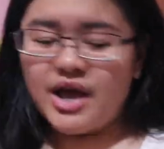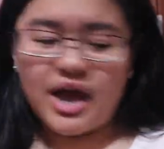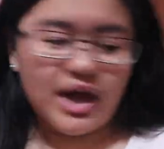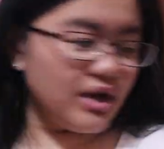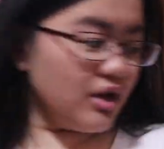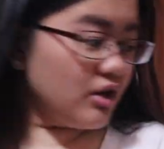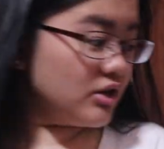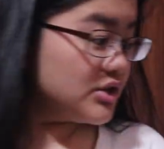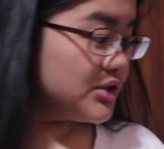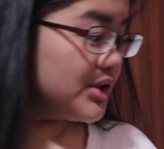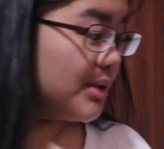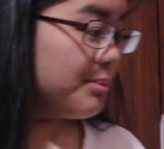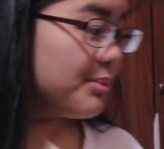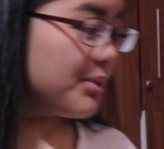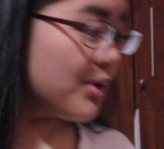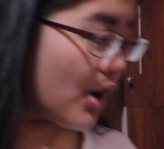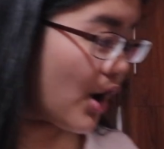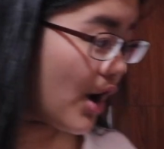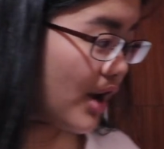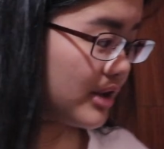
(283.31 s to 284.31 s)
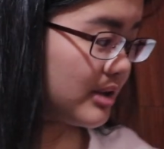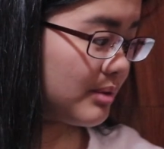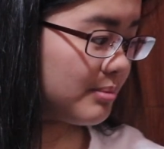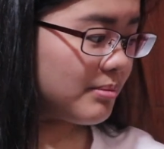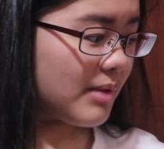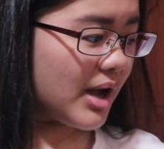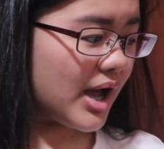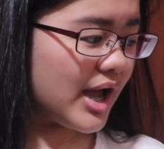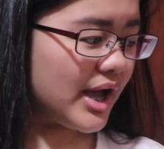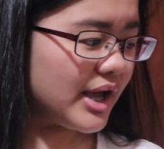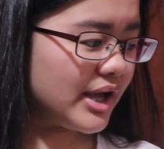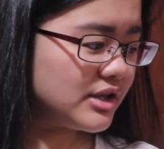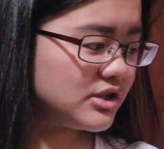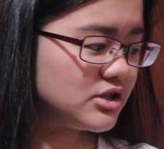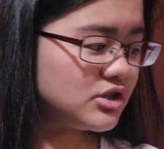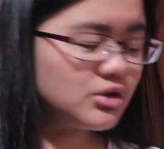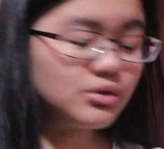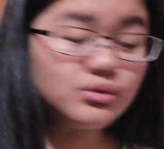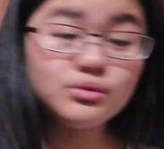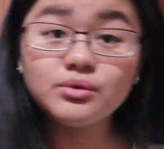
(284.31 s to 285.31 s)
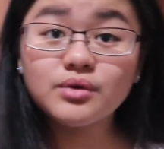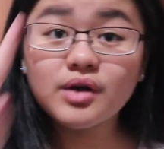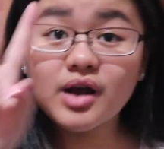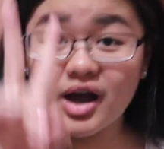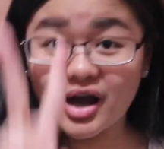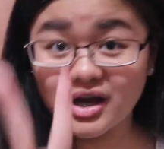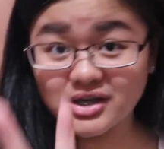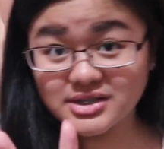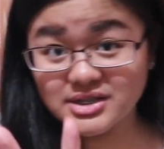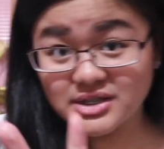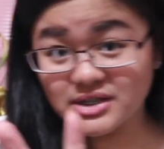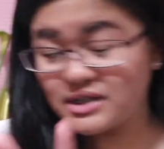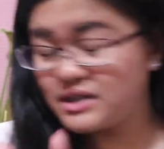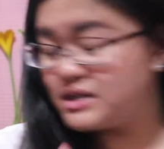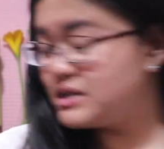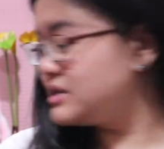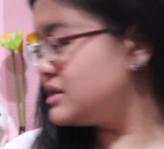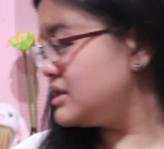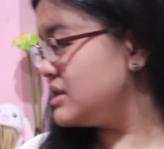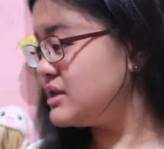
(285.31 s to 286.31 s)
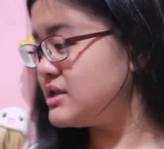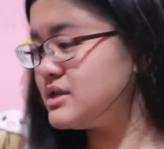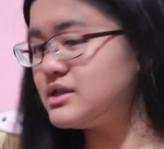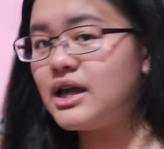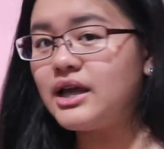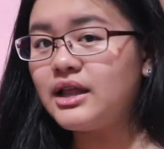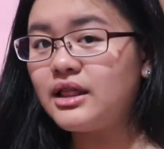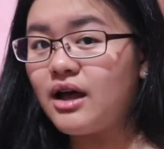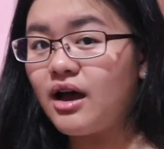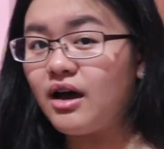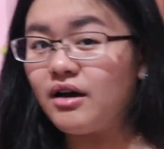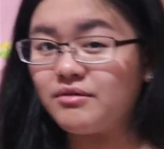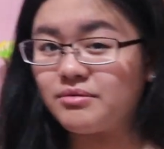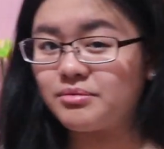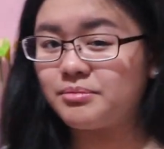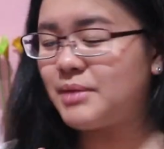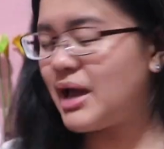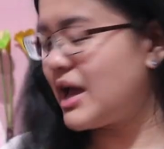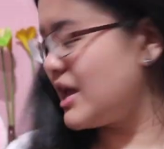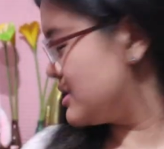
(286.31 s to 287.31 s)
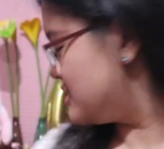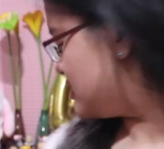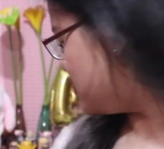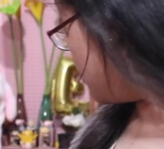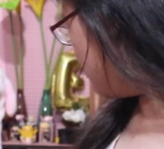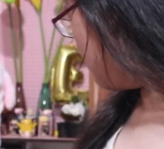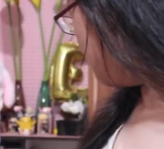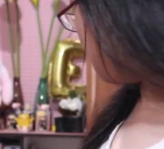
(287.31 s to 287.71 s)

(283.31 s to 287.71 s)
I also brought my two cousins, since they love math so